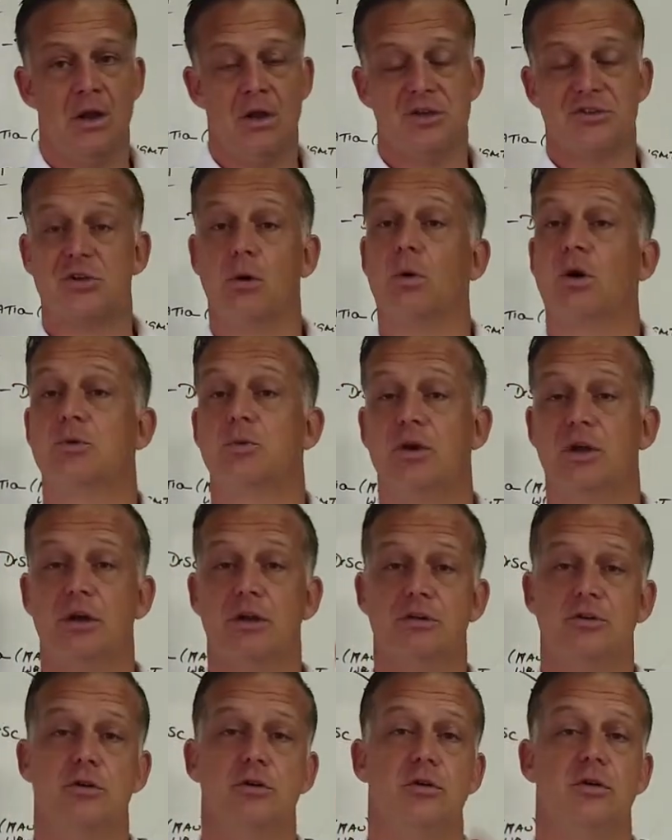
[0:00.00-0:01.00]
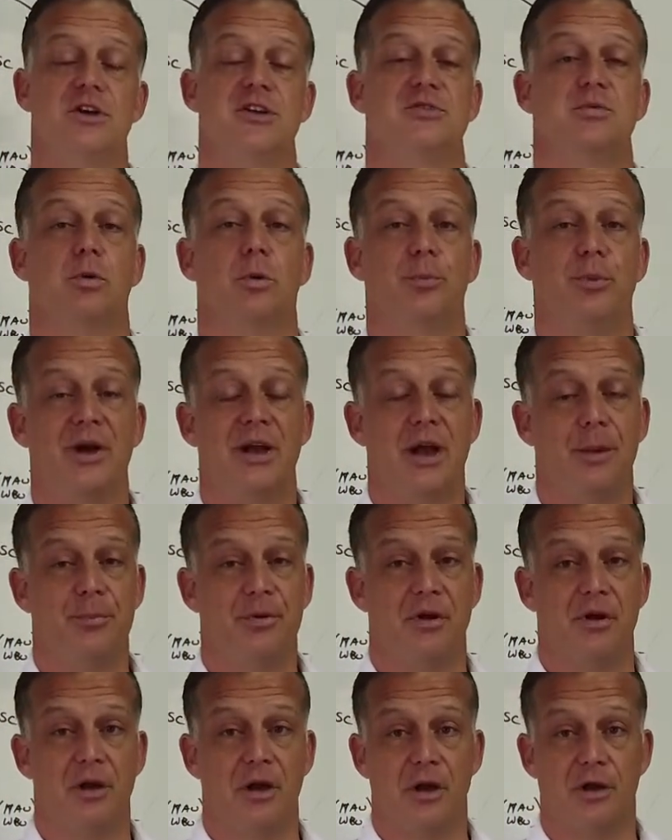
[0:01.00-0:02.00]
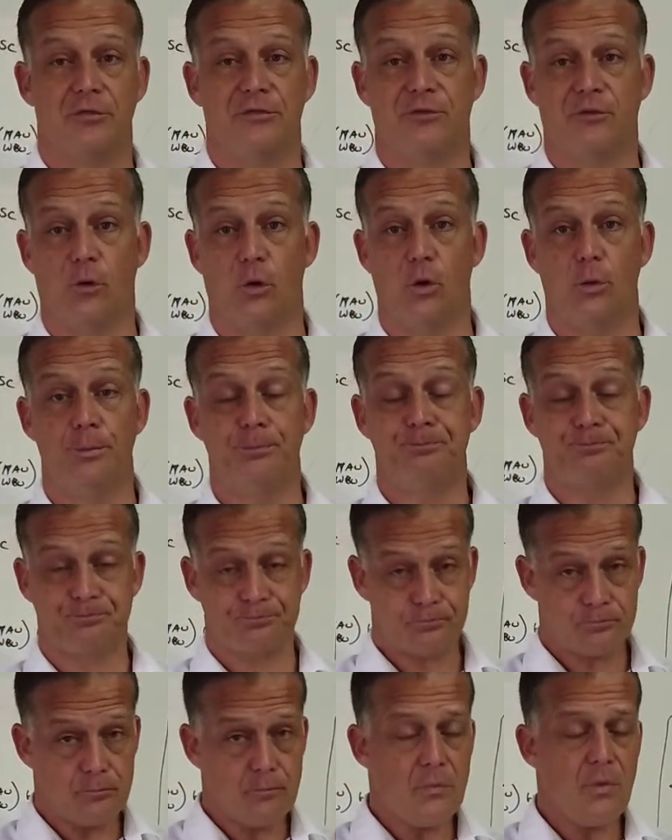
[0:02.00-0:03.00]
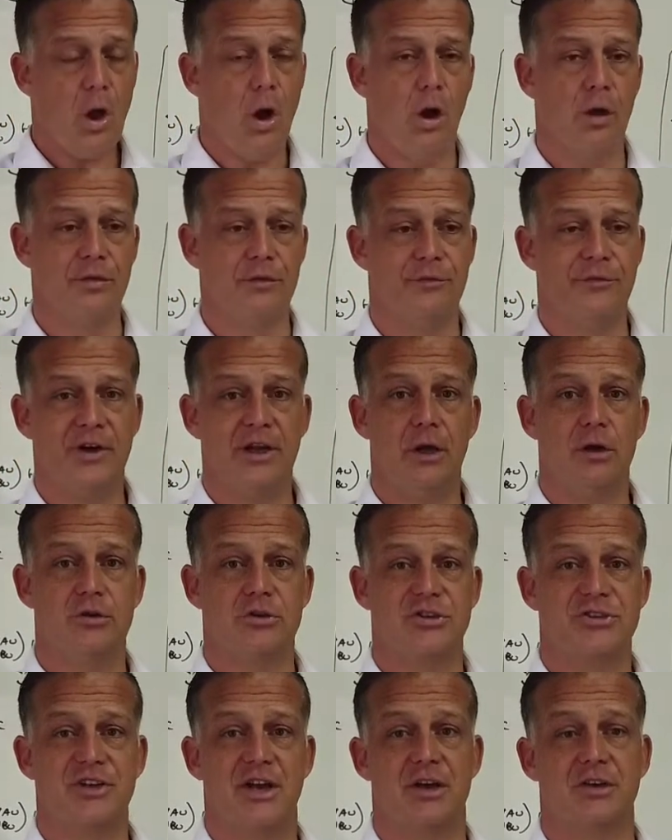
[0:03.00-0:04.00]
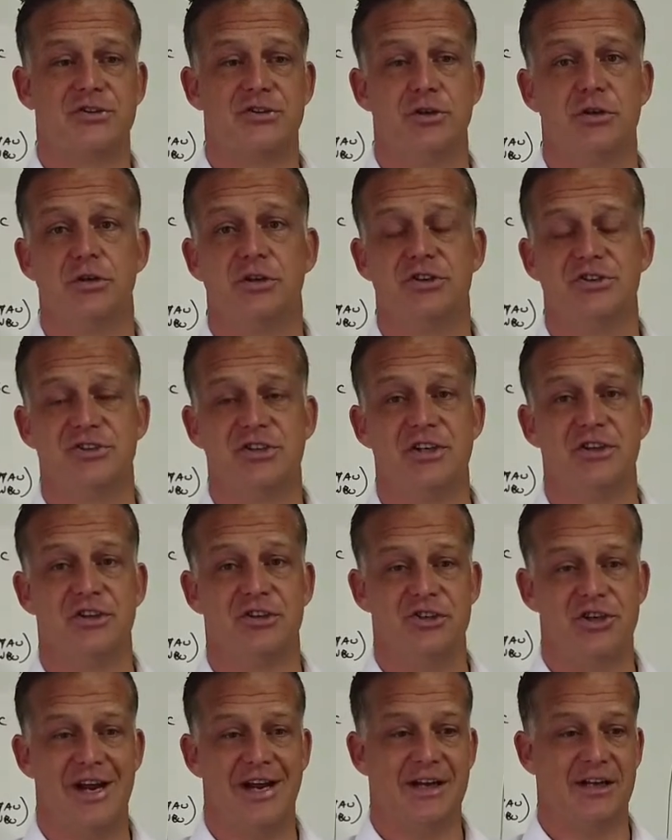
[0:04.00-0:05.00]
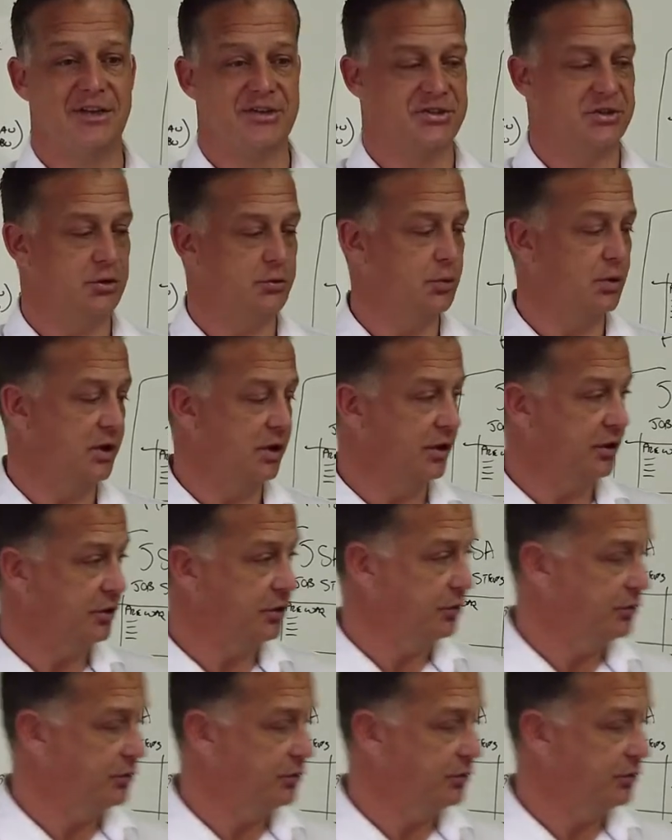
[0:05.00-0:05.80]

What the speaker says: So what we're going to do is we'll bring up a form on the video just now so you can see the checklist that we're going to